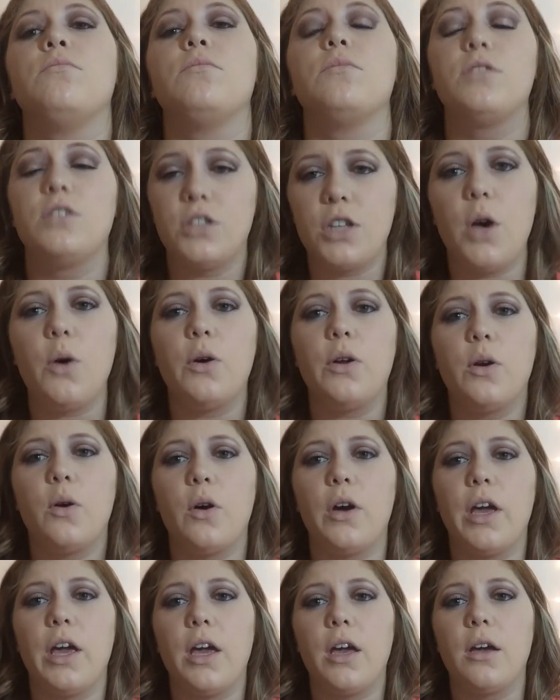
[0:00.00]
So
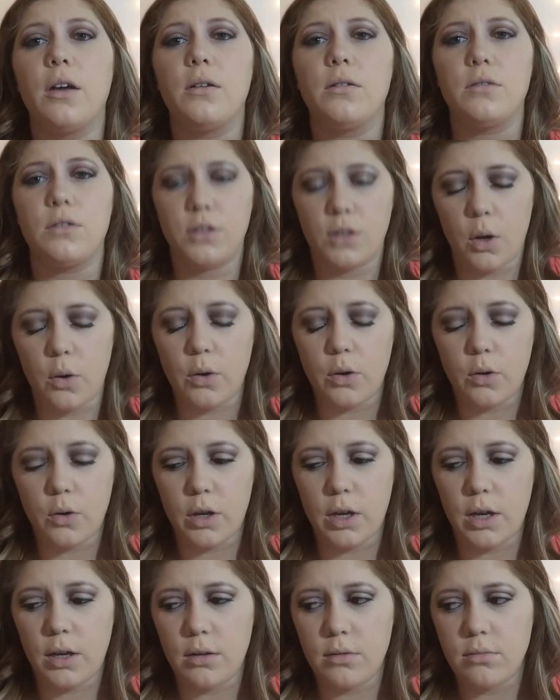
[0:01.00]
annoying. So
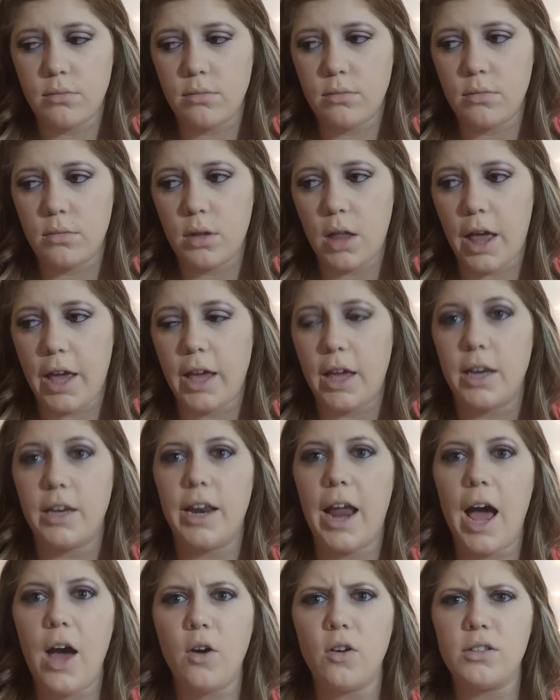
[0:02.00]
annoying. Like,
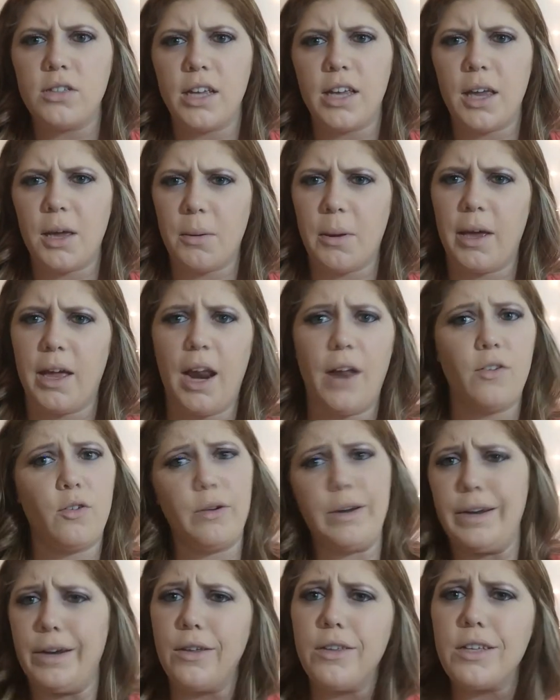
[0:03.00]
now it's like, am I gonna have to
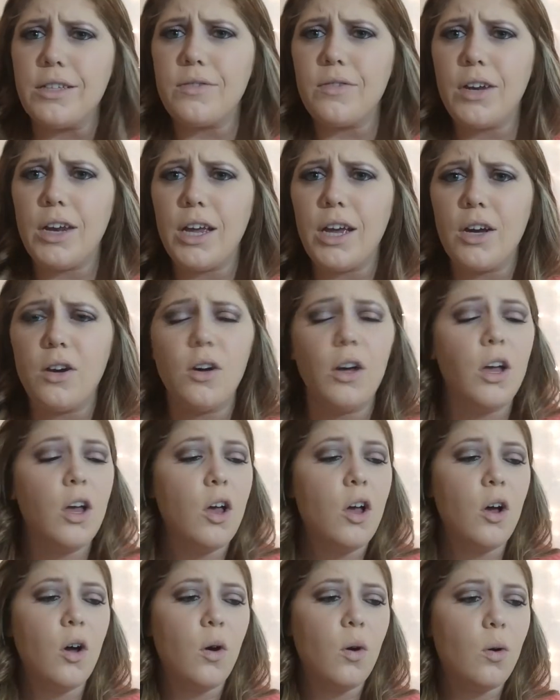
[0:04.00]
redo this video
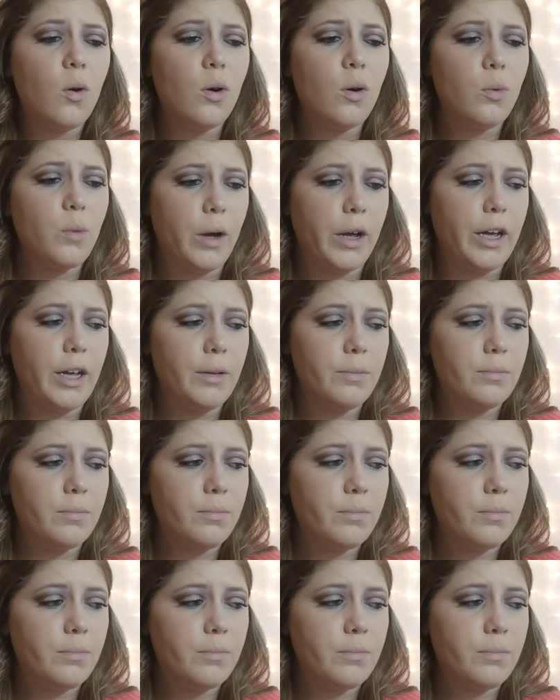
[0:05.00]
or what?